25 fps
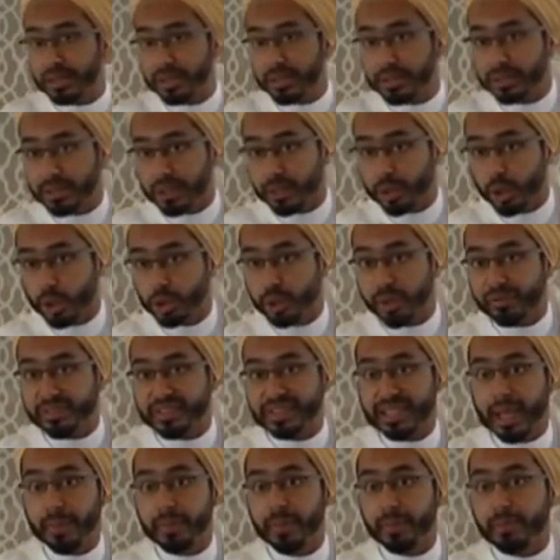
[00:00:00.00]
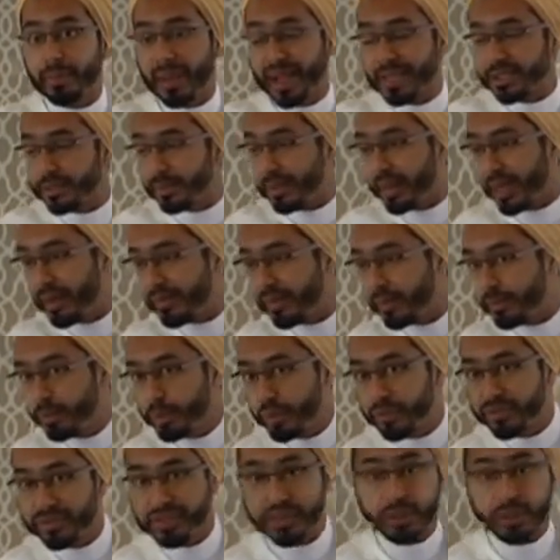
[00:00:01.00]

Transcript: the growth of Islamic banks may have improved